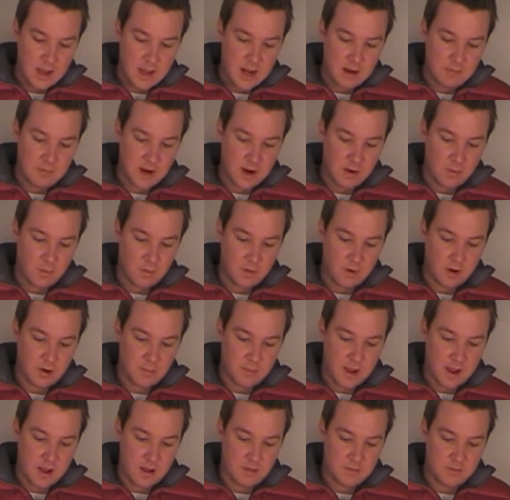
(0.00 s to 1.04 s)
and I'm not worried
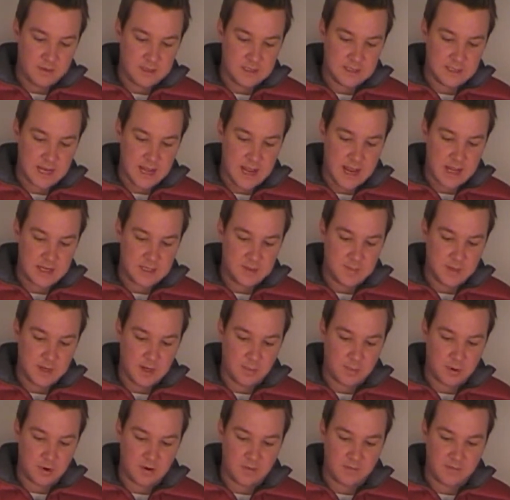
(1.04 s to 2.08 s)
about these lines
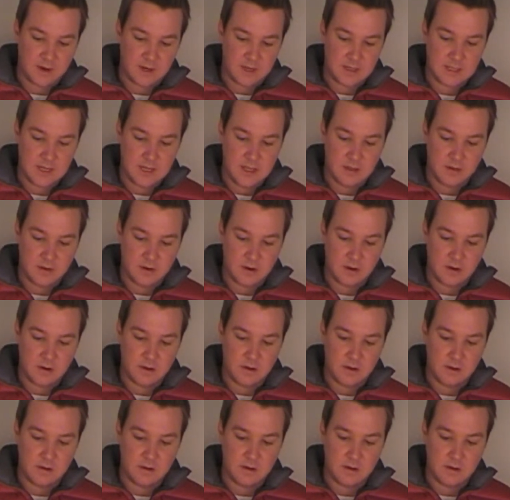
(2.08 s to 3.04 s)
being perfect either.